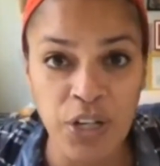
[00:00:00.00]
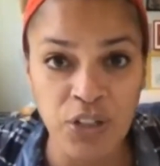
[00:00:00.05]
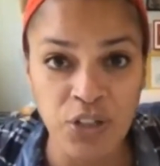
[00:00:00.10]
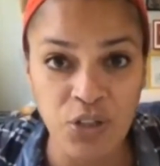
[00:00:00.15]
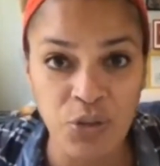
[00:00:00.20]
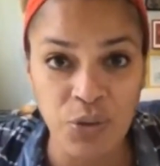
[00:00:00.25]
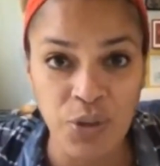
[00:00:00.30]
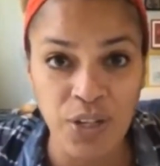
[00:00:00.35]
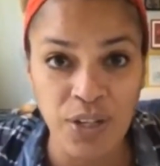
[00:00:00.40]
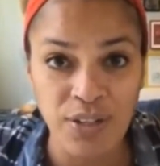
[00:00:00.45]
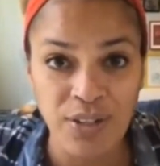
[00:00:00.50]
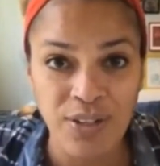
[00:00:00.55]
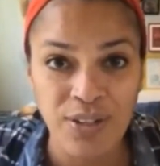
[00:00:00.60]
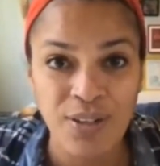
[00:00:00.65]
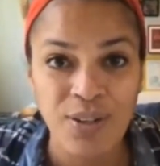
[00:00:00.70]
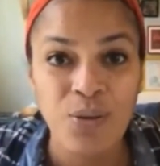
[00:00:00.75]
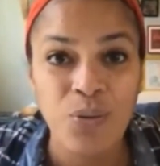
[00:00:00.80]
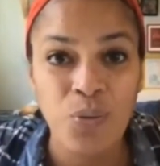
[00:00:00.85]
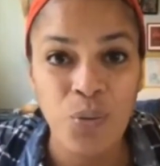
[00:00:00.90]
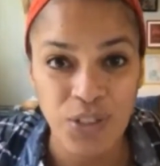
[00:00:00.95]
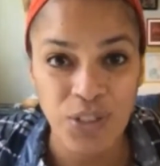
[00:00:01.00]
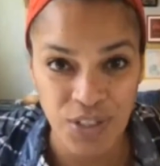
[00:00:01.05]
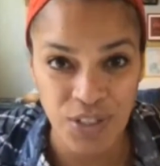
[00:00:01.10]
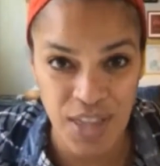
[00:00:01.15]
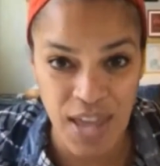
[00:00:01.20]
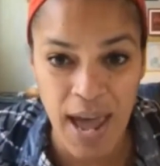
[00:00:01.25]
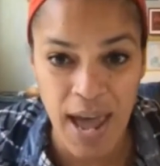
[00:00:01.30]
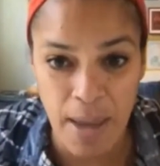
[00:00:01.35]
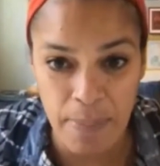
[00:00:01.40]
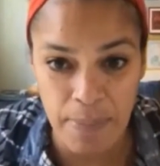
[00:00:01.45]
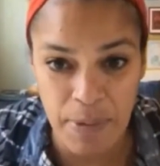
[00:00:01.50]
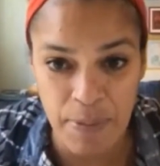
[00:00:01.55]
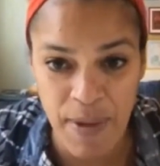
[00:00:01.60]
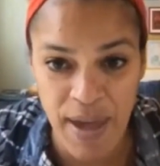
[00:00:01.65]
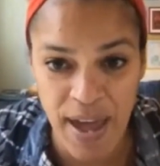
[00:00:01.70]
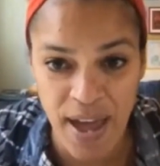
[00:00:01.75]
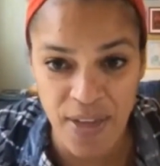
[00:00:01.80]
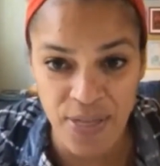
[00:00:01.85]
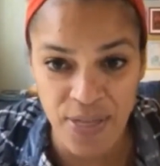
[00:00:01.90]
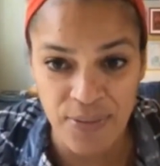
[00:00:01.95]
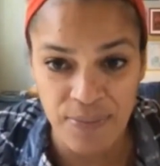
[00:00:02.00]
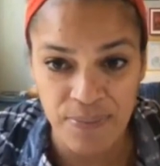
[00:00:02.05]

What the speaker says: into it was the happy path.